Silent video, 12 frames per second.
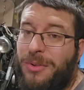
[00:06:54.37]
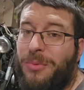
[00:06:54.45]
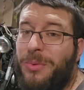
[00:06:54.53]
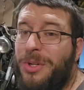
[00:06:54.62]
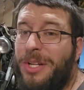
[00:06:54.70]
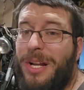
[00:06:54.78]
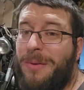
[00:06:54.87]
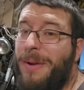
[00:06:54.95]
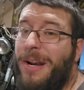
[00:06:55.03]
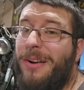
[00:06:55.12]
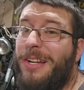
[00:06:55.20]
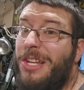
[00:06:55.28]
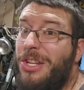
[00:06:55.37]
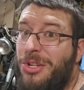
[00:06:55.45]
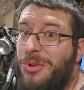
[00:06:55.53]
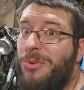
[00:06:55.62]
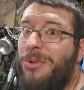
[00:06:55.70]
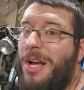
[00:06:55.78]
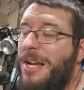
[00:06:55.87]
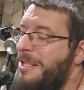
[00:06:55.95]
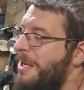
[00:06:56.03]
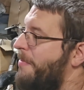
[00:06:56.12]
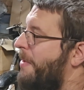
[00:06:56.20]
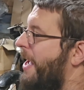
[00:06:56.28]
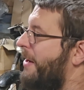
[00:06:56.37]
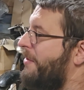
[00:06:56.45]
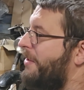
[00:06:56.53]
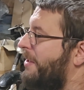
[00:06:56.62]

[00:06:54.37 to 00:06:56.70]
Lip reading: the wood here better, it can utilize it better